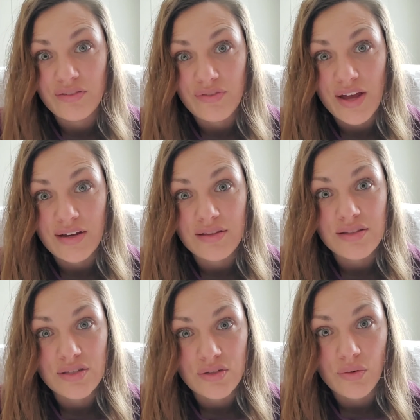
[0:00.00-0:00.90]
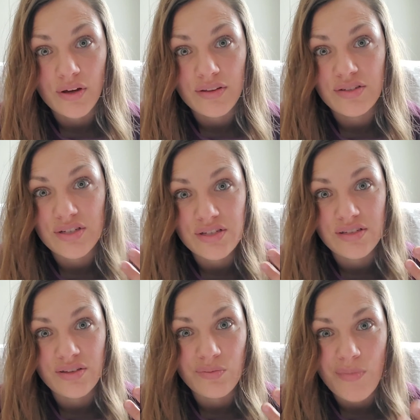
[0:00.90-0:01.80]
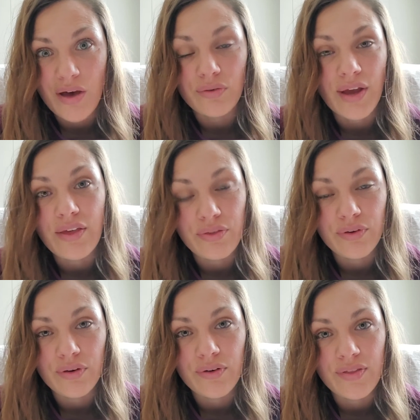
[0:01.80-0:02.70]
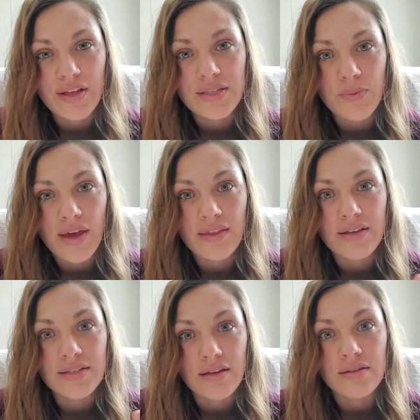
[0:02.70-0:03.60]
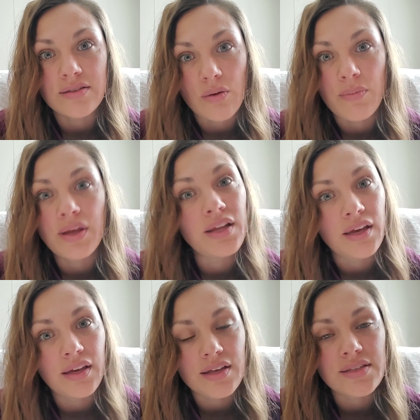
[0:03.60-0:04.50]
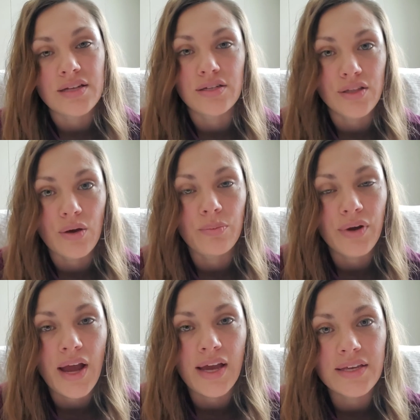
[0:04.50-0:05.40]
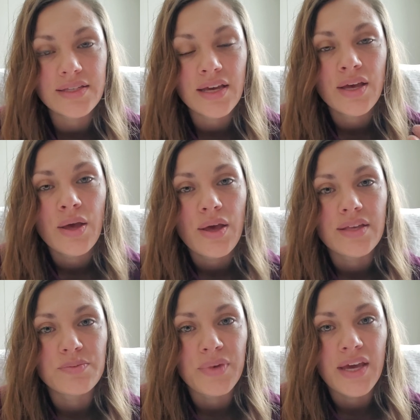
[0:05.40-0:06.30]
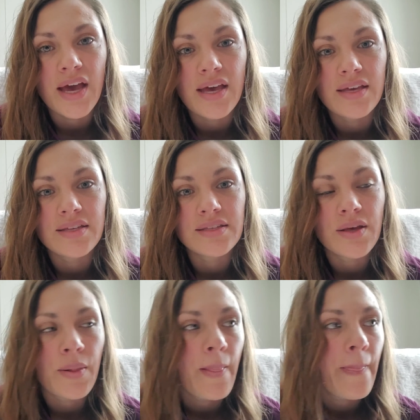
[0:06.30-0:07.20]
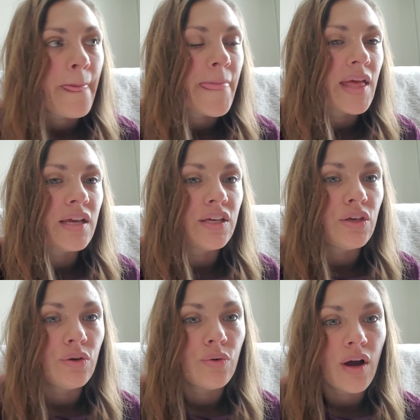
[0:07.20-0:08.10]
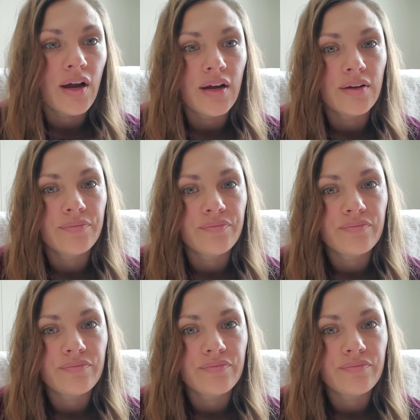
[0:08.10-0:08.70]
to find at the store that just you melt right through. And that's why they sell so many at such a low price, is because you are